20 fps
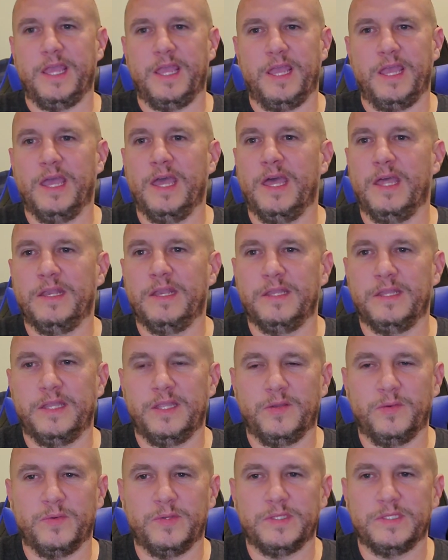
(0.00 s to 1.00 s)
and
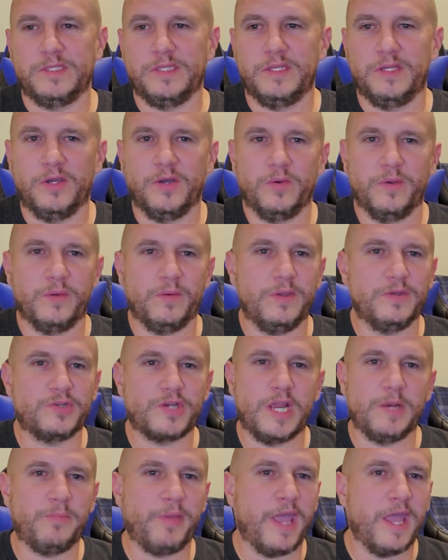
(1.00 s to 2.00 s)
it was, we
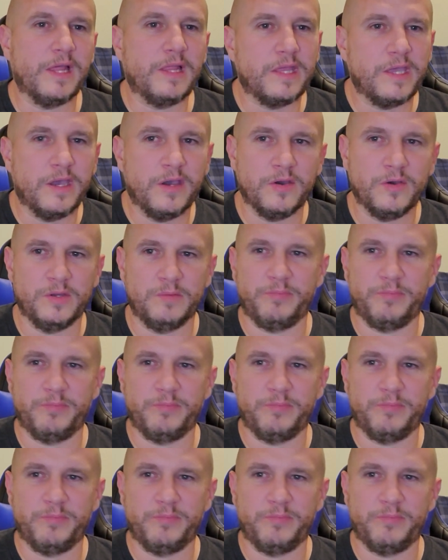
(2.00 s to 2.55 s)
tried paleo,